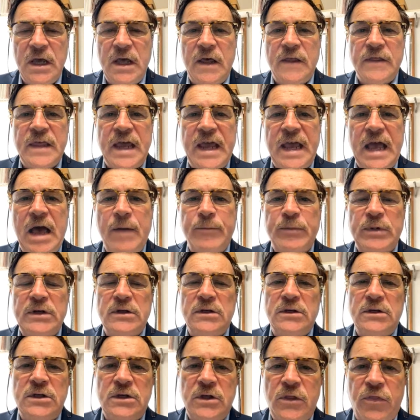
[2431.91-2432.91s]
they happened
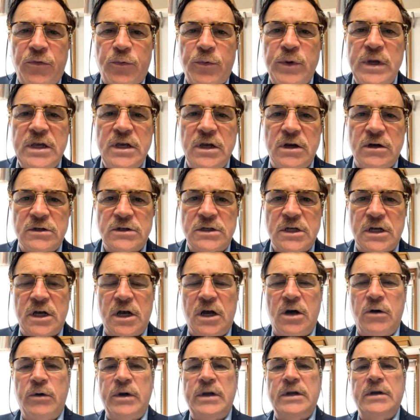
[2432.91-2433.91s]
3 years
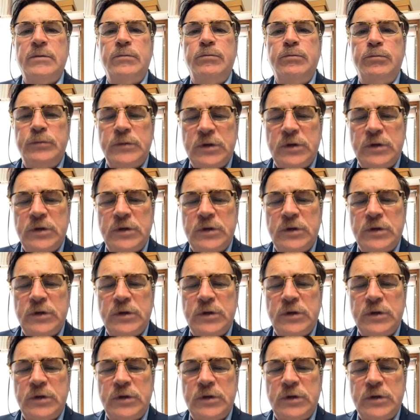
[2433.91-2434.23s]
ago and